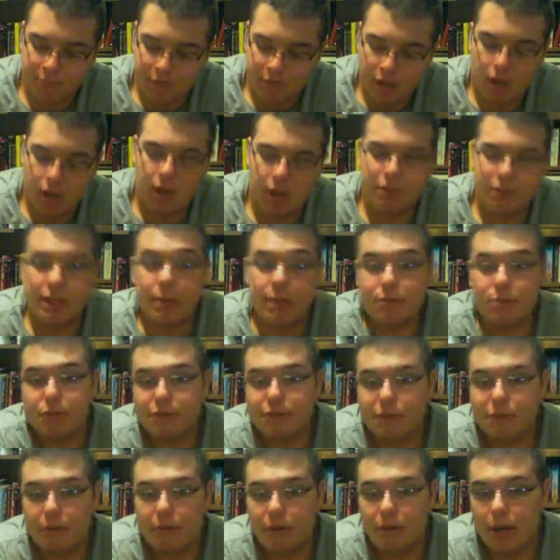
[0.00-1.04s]
The
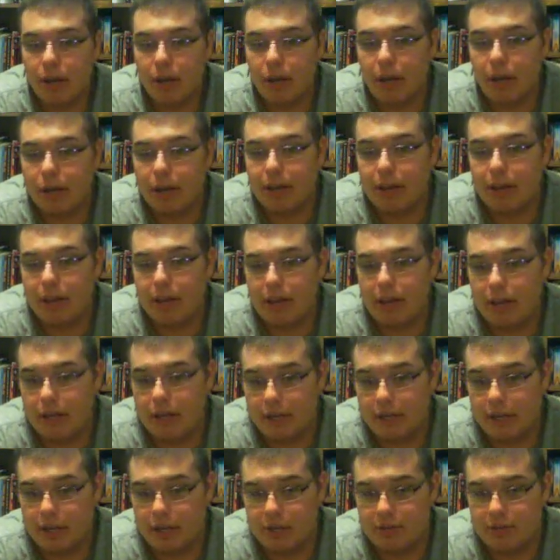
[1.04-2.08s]
M249 that
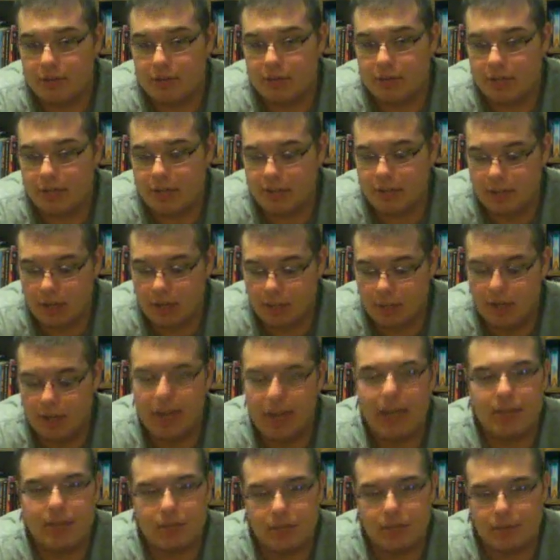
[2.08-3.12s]
A&K also sells, it
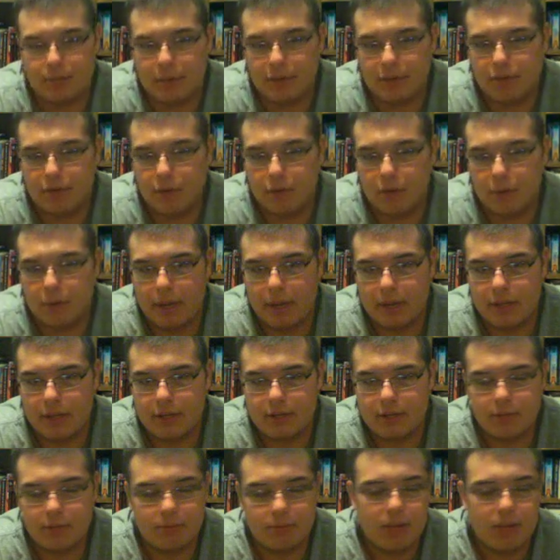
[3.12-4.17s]
has a spring forward
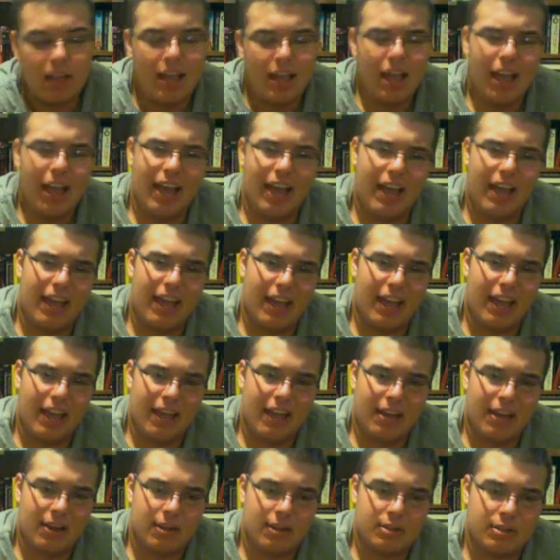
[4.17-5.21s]
mechanism,
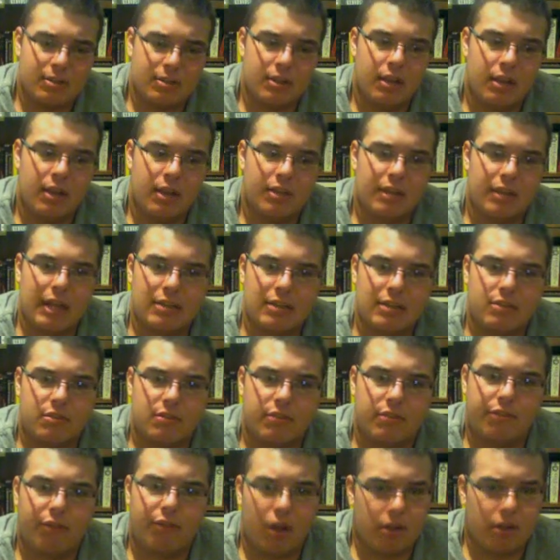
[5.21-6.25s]
and that's
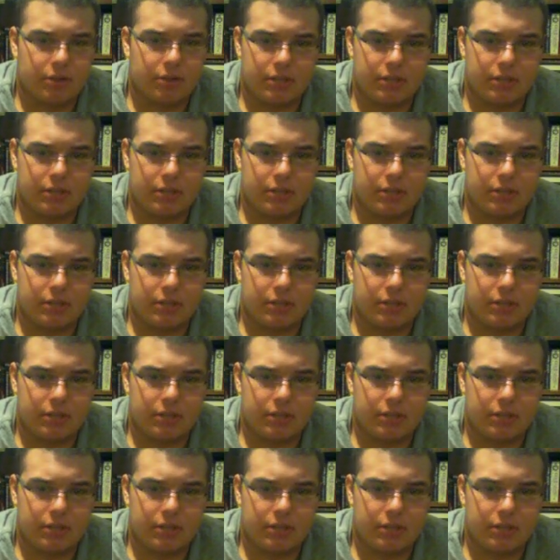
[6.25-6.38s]
false.